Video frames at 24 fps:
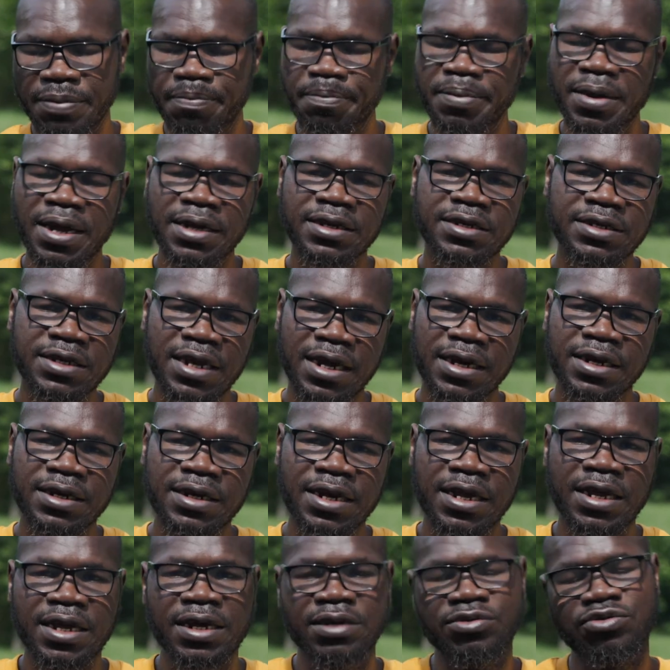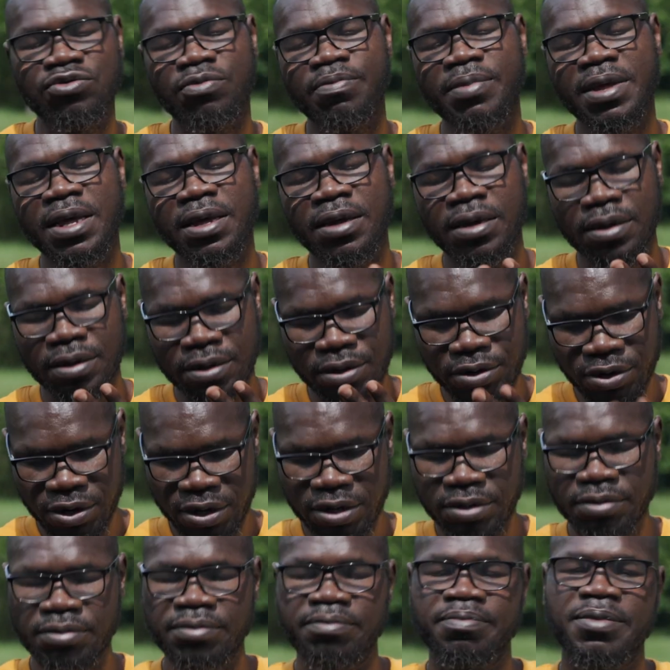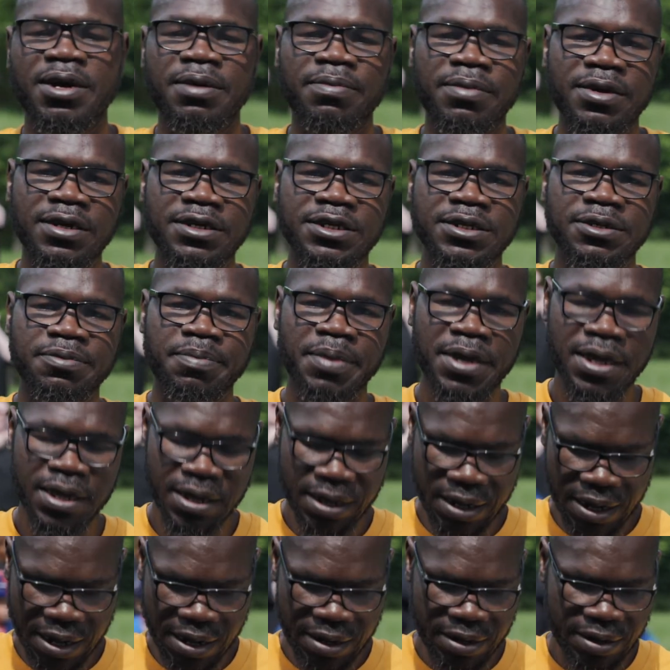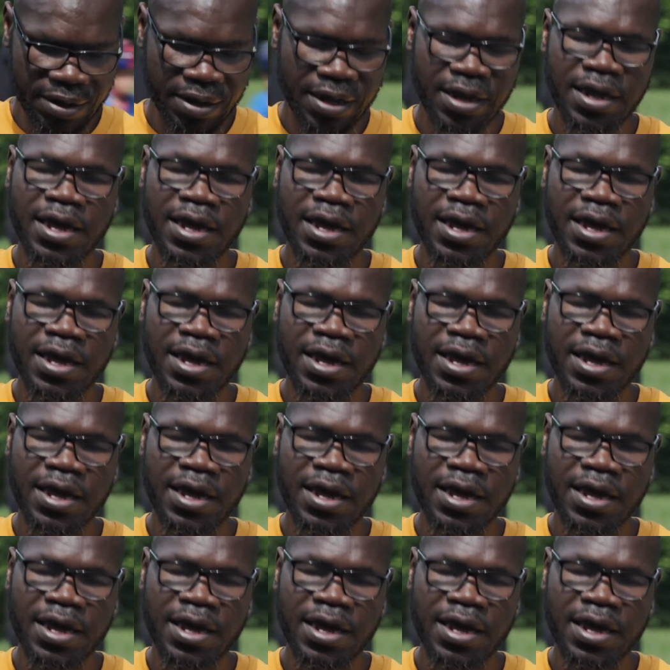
tip and technique to be a great public speaker